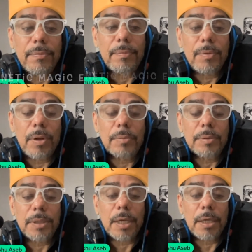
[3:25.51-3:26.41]
You know what I'm
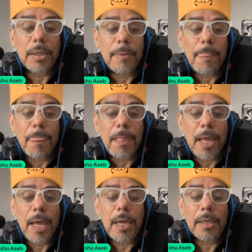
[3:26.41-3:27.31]
saying?
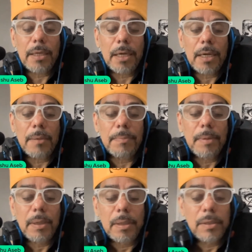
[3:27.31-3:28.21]
And
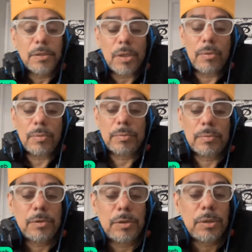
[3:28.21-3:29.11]
so
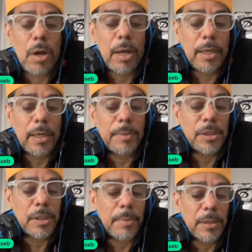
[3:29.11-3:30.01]
to start, let me
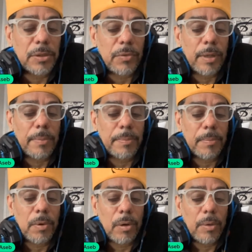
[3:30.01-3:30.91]
share my screen.
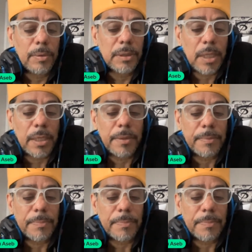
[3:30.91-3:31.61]
Hold on one second.